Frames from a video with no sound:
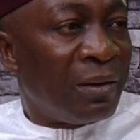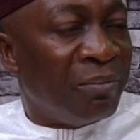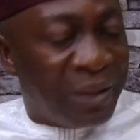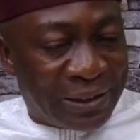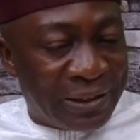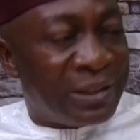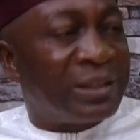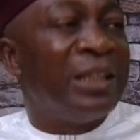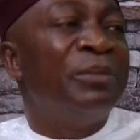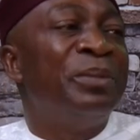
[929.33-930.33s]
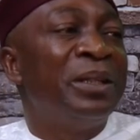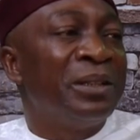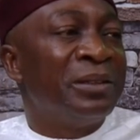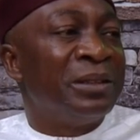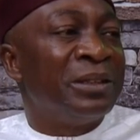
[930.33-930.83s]
But the, celebra-
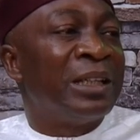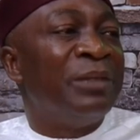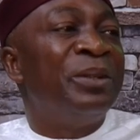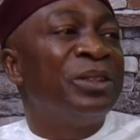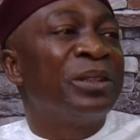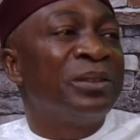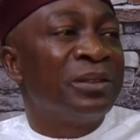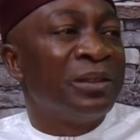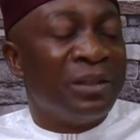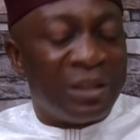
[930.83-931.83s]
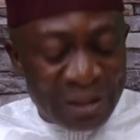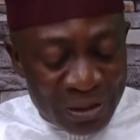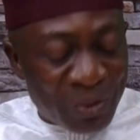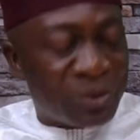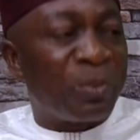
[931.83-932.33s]
the celebration
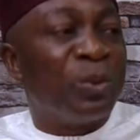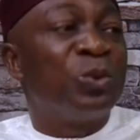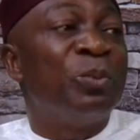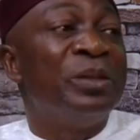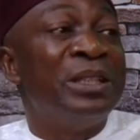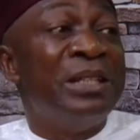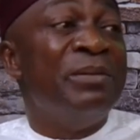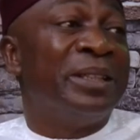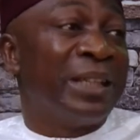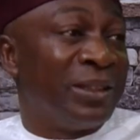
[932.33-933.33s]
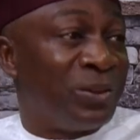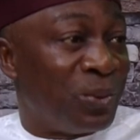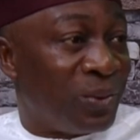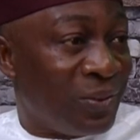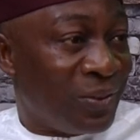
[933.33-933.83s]
is not supposed to be limited
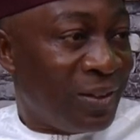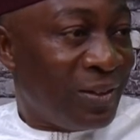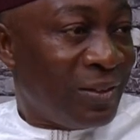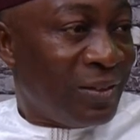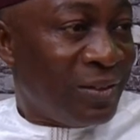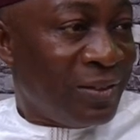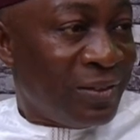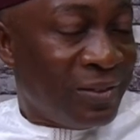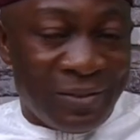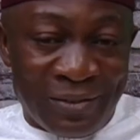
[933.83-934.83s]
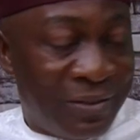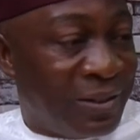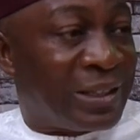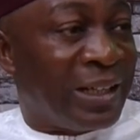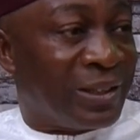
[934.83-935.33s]
to
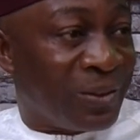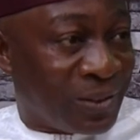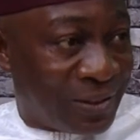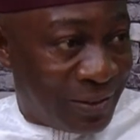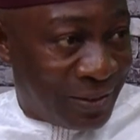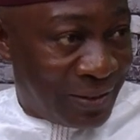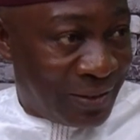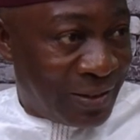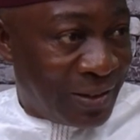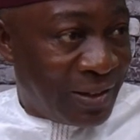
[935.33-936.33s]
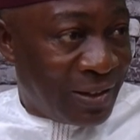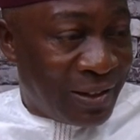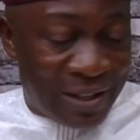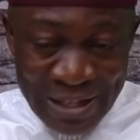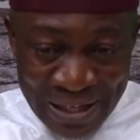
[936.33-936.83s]
the senators.
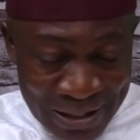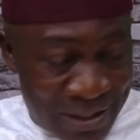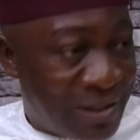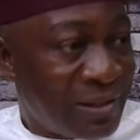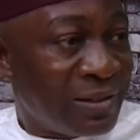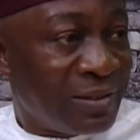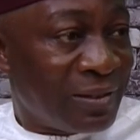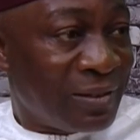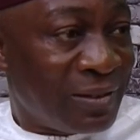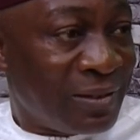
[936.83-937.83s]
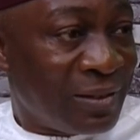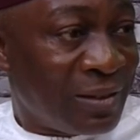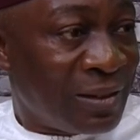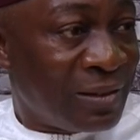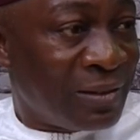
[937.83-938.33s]
It's
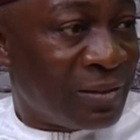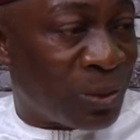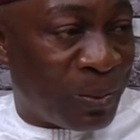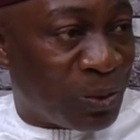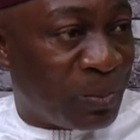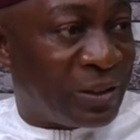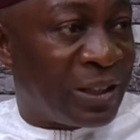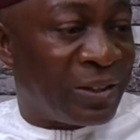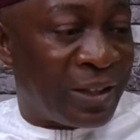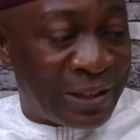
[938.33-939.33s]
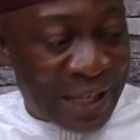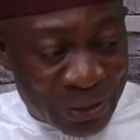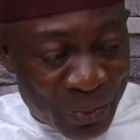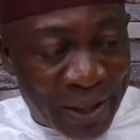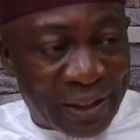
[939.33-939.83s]
supposed to be general.
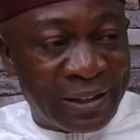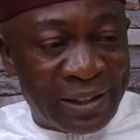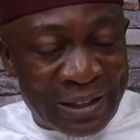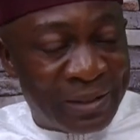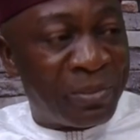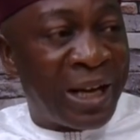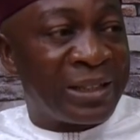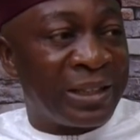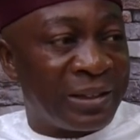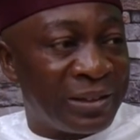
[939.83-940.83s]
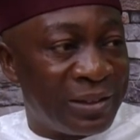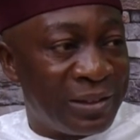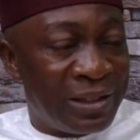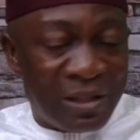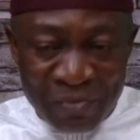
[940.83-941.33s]
That's why in this magazine,
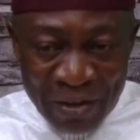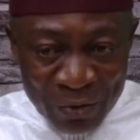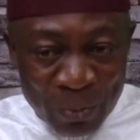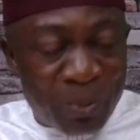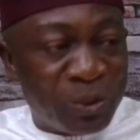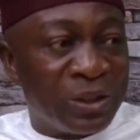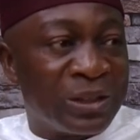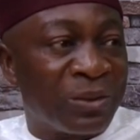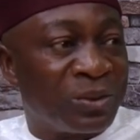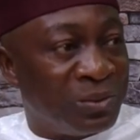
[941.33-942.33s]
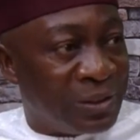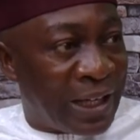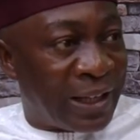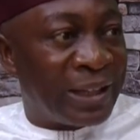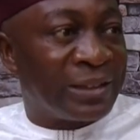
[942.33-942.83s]
we have to push it out
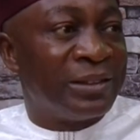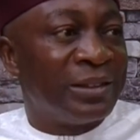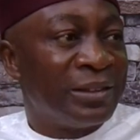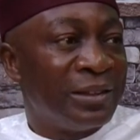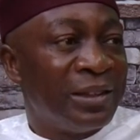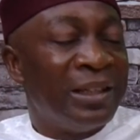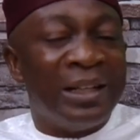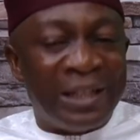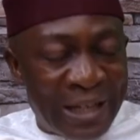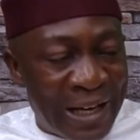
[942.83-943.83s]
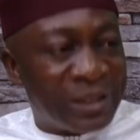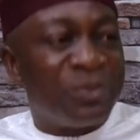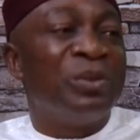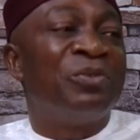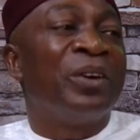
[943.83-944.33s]
there that lest
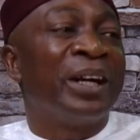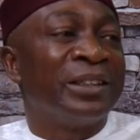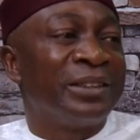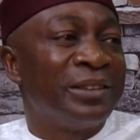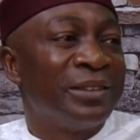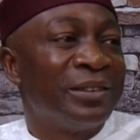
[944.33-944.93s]
we forget.